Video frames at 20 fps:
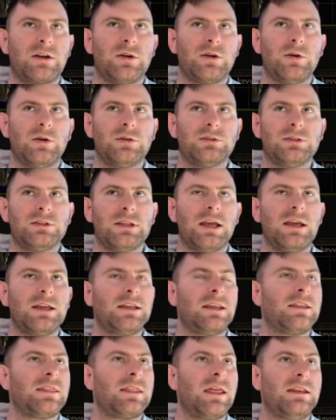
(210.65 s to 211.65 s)
cold, and
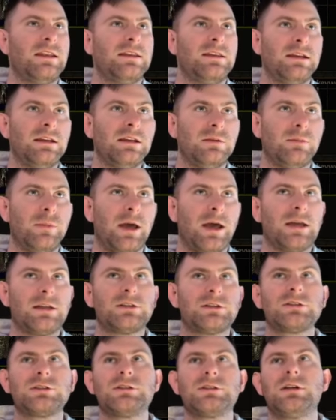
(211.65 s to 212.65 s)
lightning that didn't
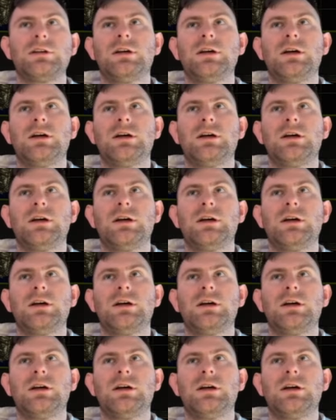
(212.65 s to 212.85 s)
match,